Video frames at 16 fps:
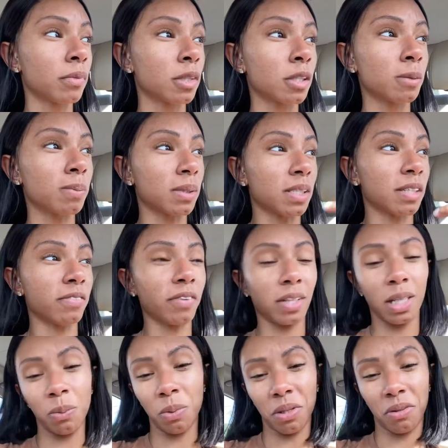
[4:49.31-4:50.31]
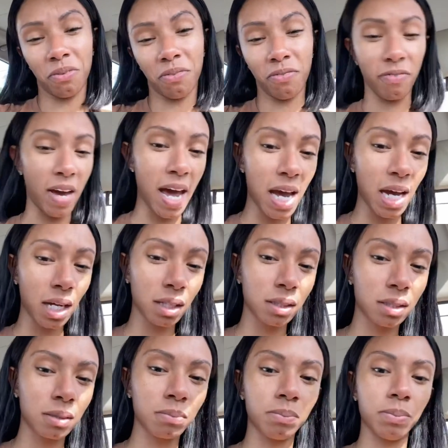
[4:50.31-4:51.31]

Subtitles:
specifically with facts,